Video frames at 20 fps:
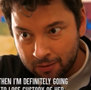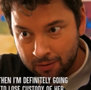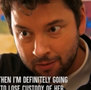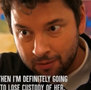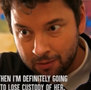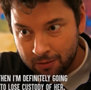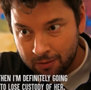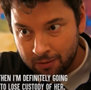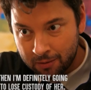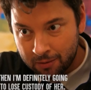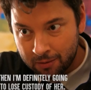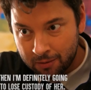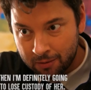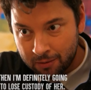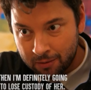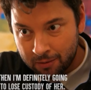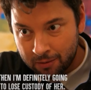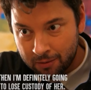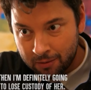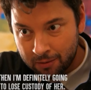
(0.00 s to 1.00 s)

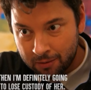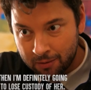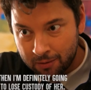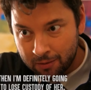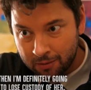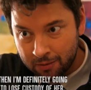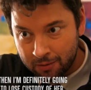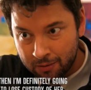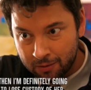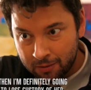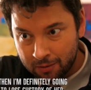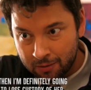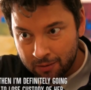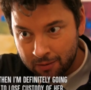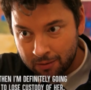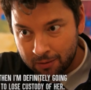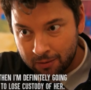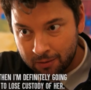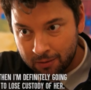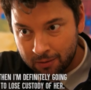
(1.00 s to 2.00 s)

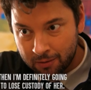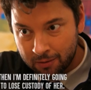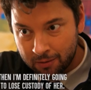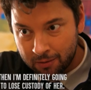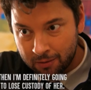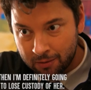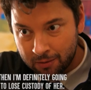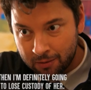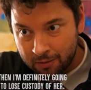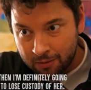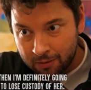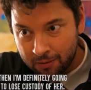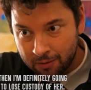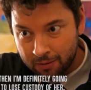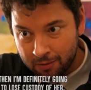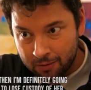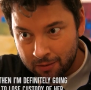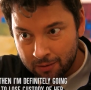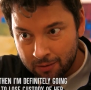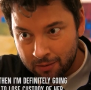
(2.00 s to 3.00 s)

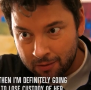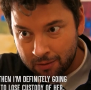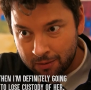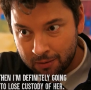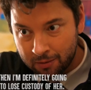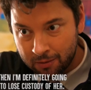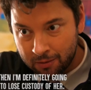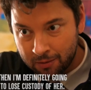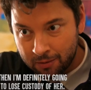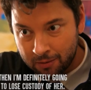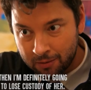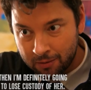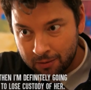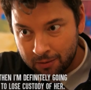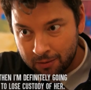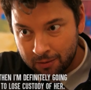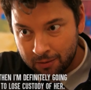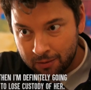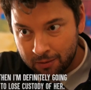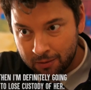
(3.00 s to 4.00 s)

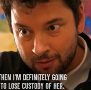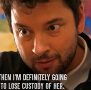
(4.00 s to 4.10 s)
(silent)